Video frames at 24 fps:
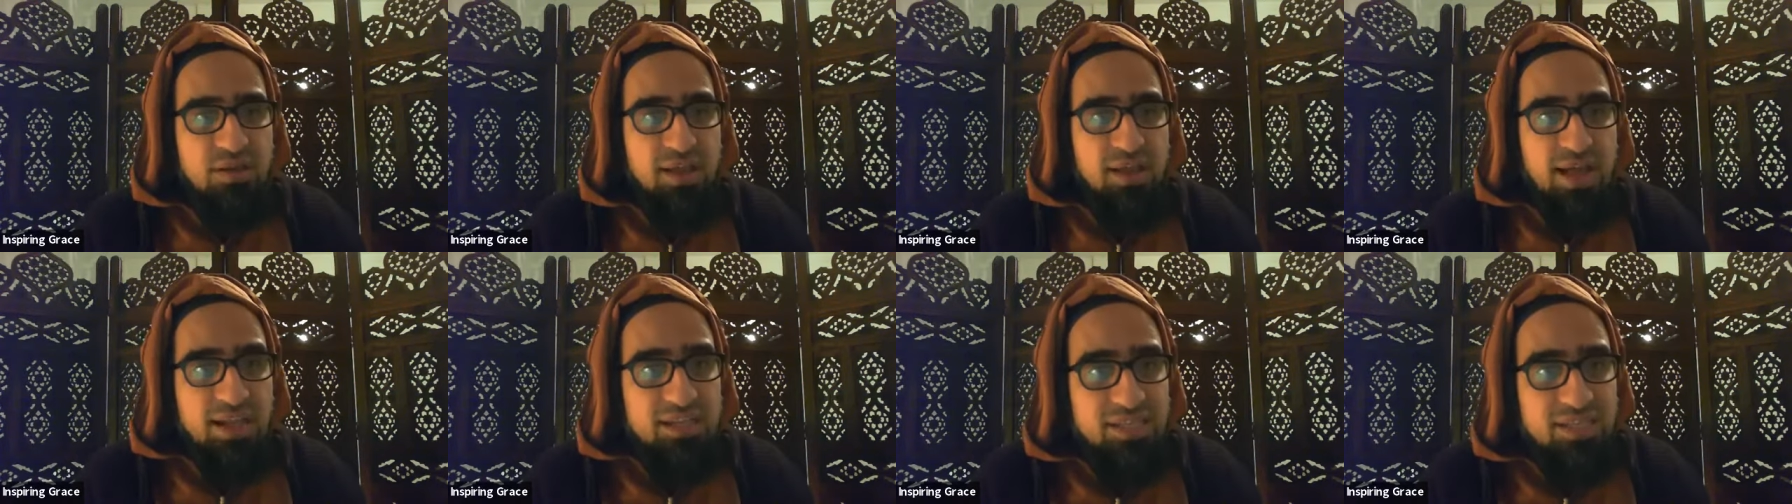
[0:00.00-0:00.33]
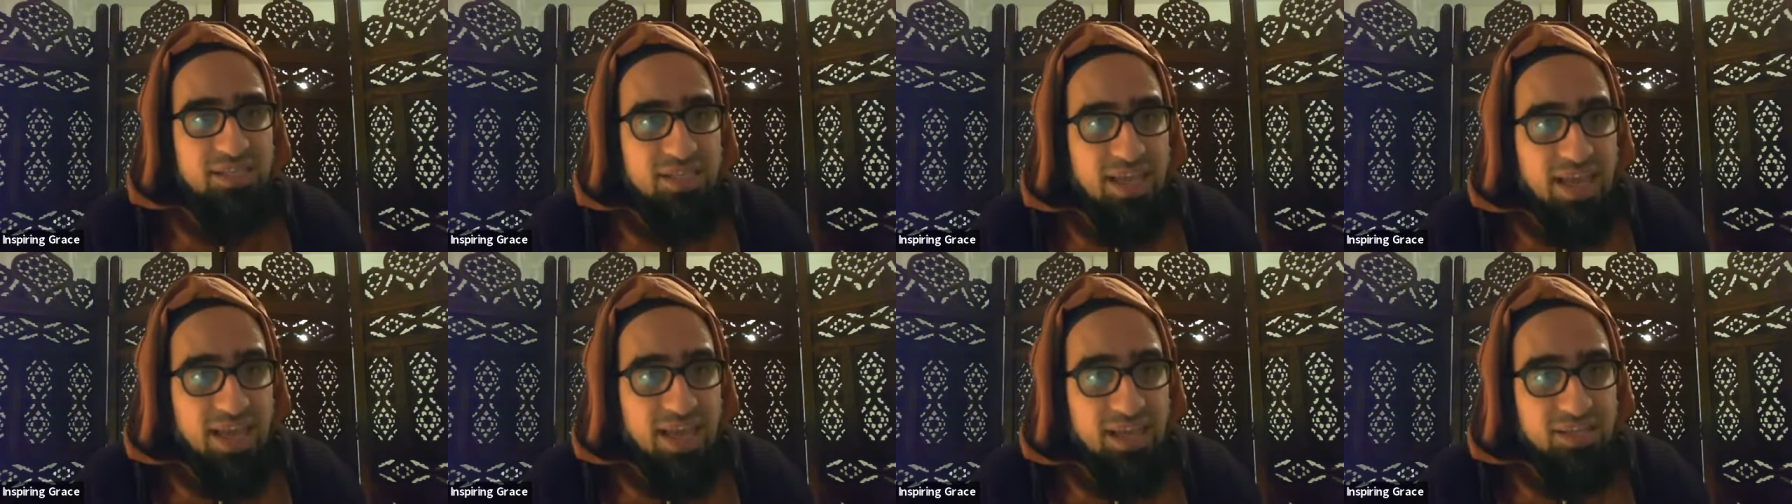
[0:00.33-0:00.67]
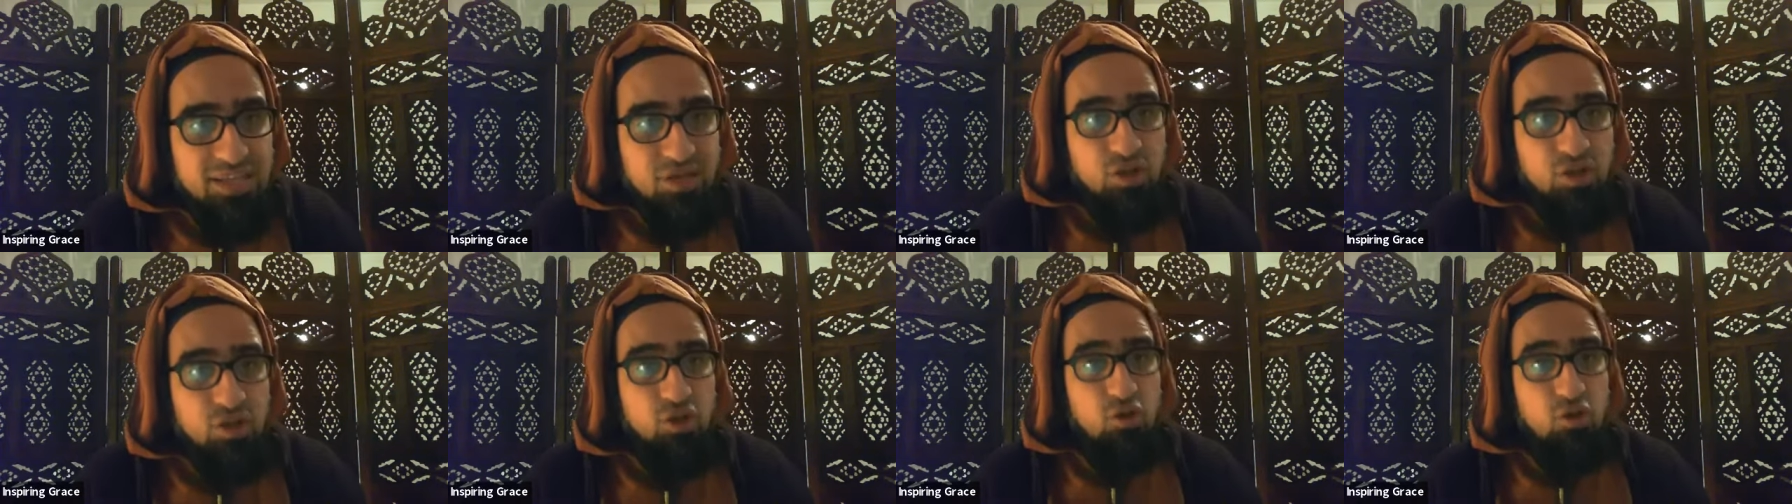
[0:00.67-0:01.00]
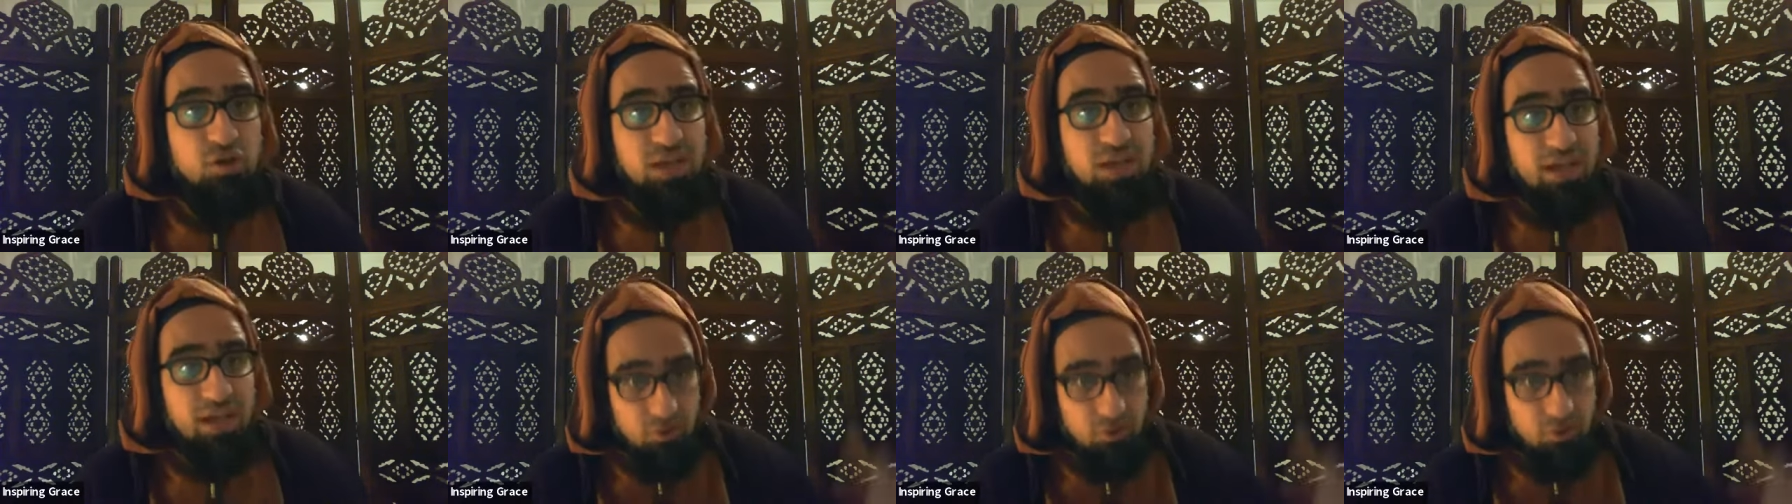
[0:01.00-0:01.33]
And yet,
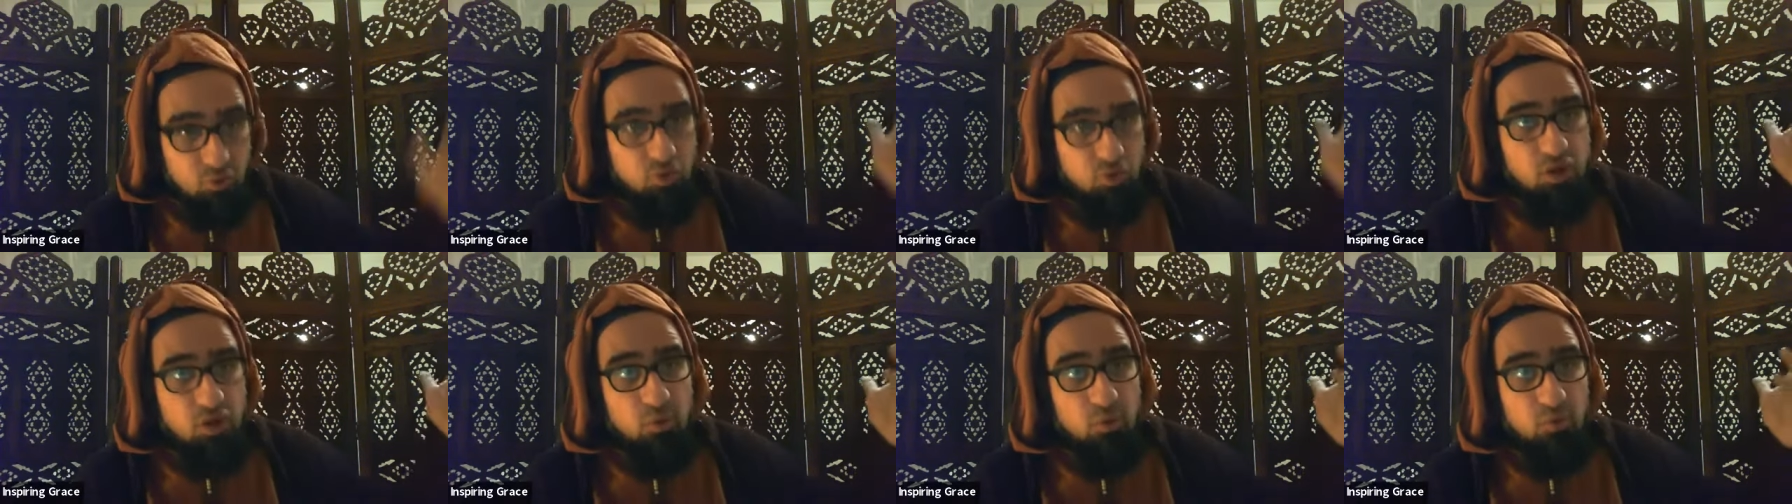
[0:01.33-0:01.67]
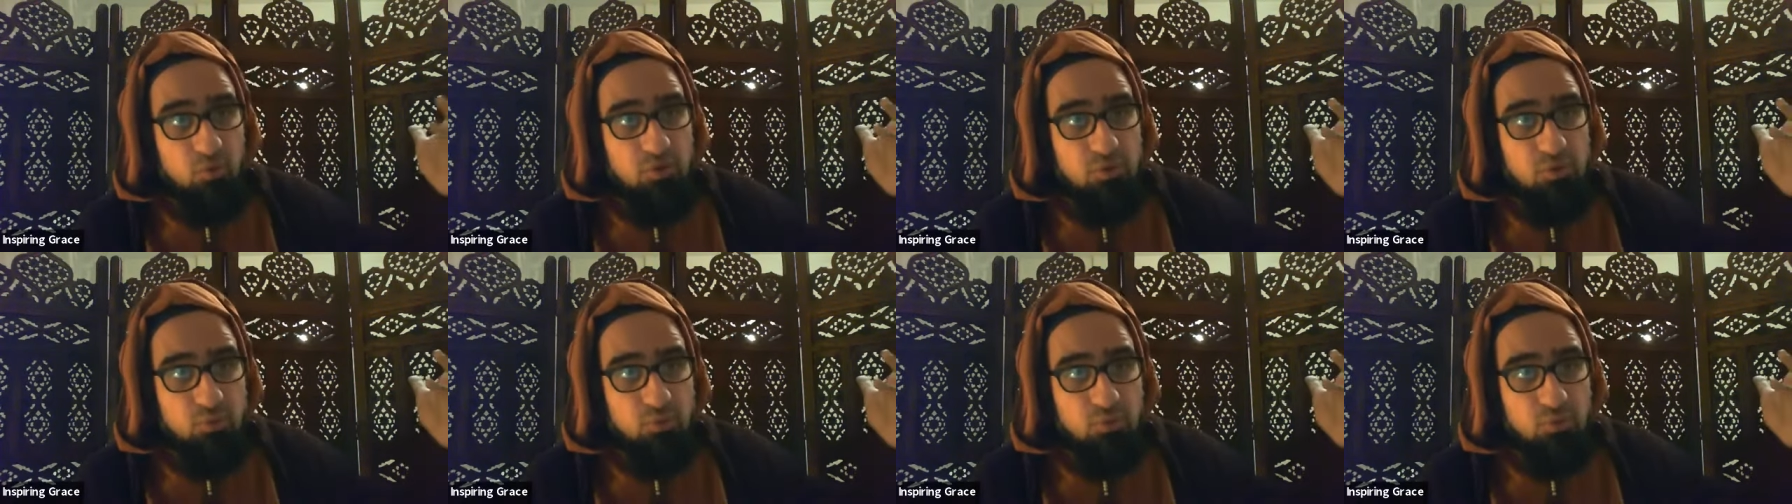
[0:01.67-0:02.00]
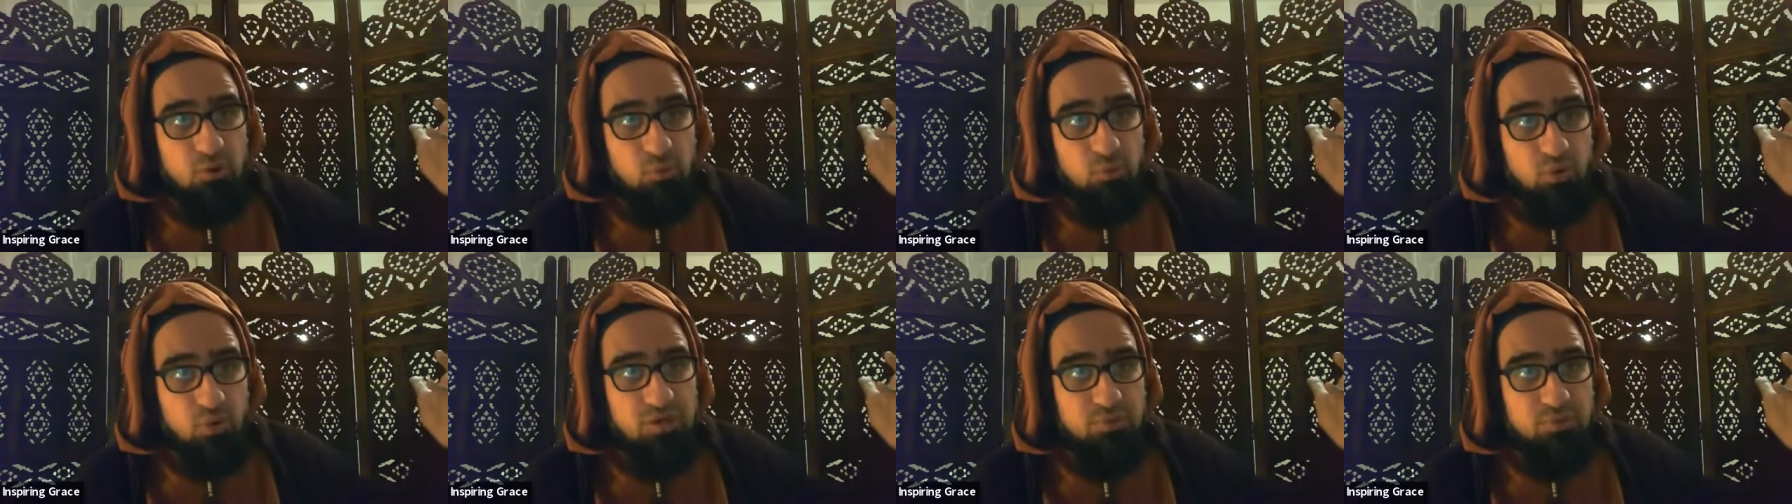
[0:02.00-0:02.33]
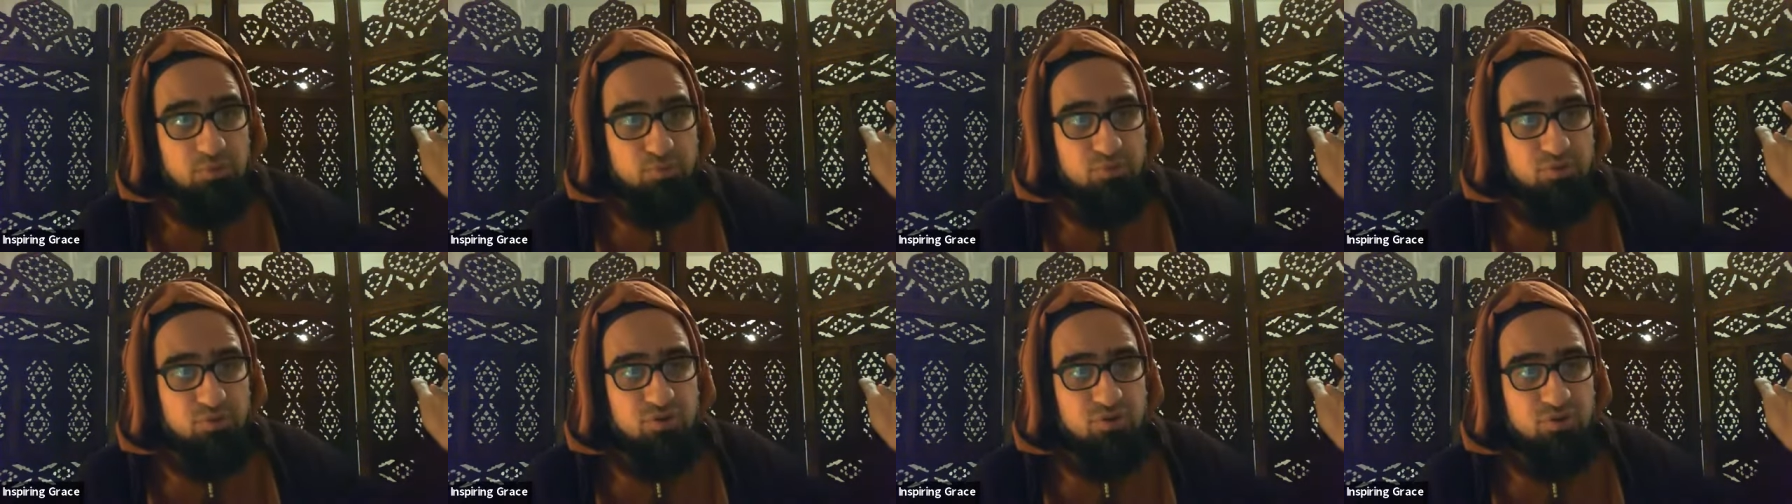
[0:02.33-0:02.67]
look at, look at what he
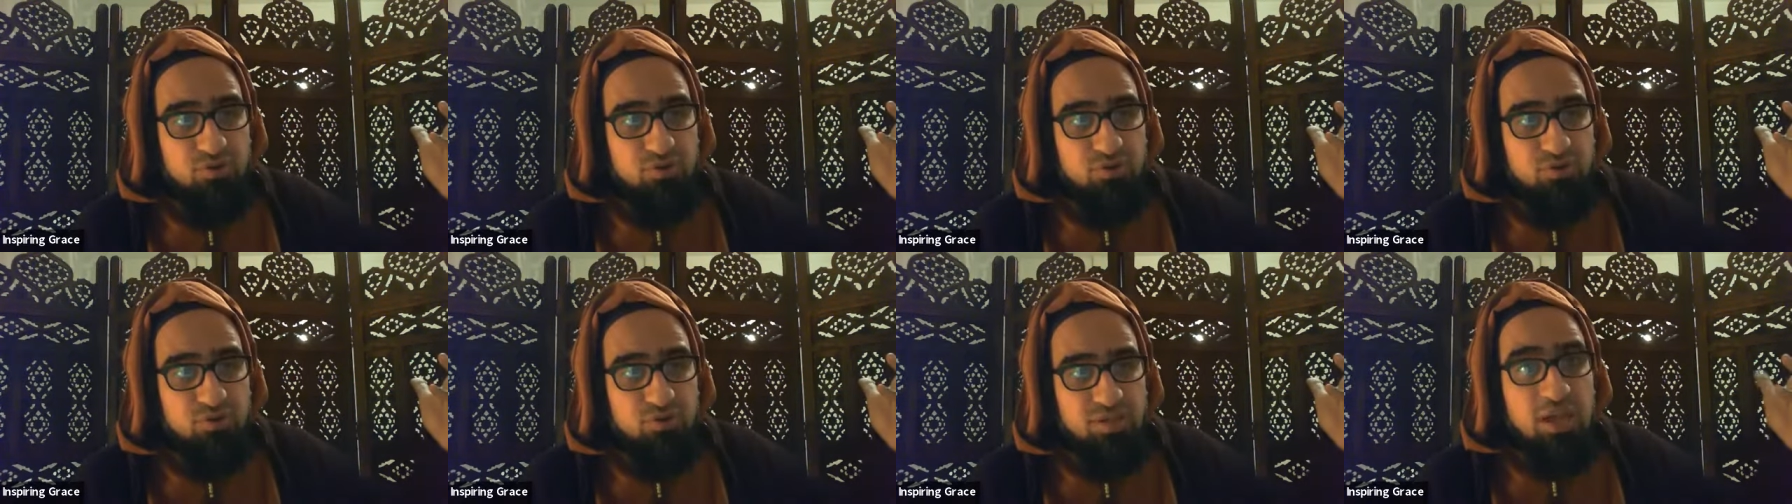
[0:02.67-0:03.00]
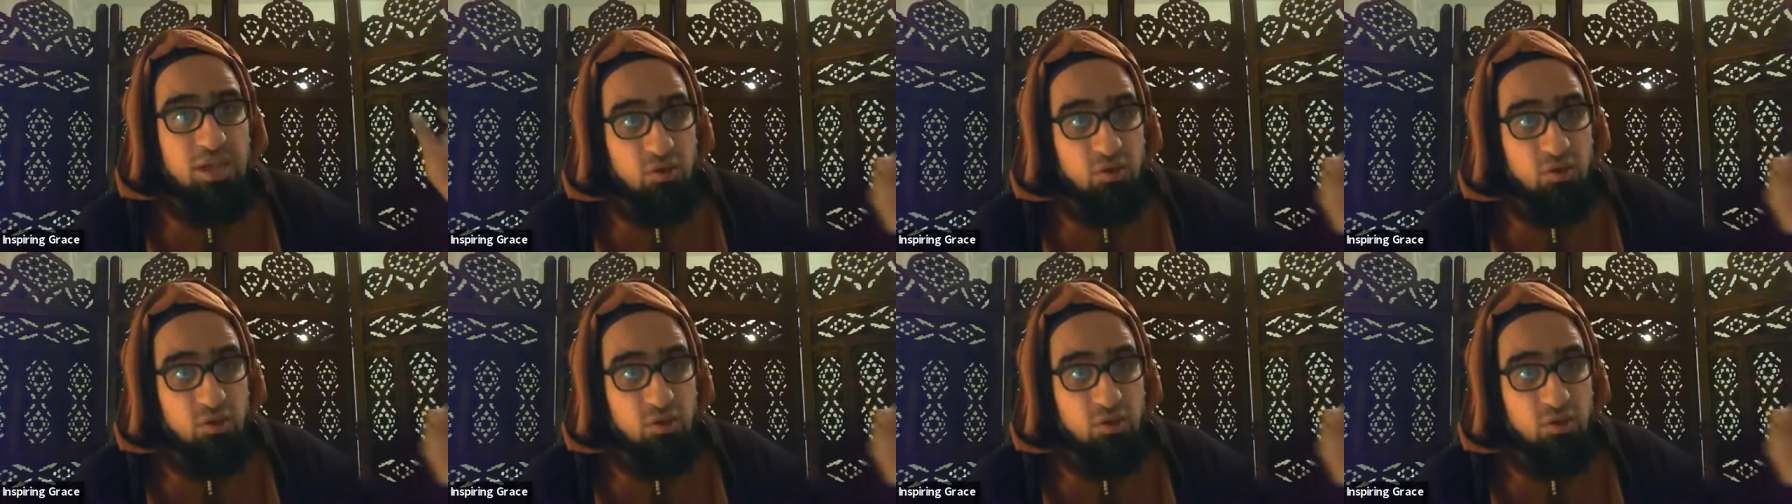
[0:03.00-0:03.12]
produced.